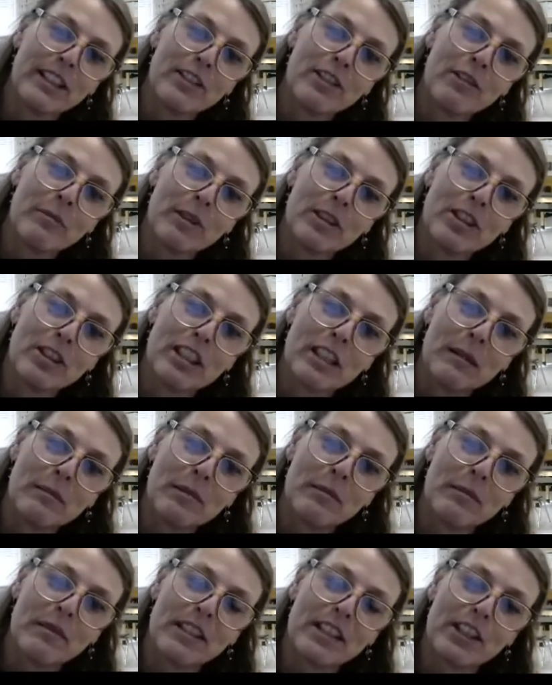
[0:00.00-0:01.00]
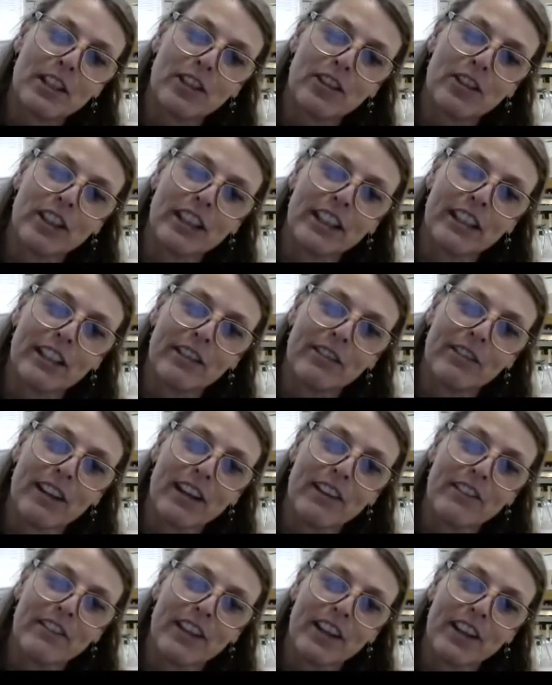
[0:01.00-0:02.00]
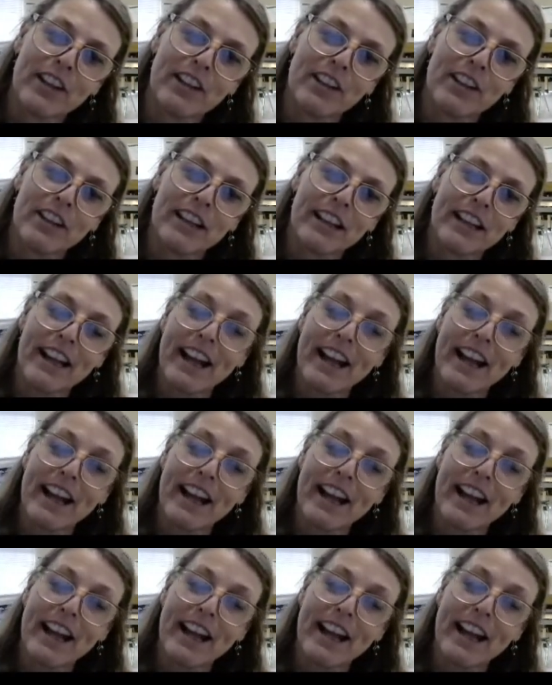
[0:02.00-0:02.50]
too much sebum is secreted around their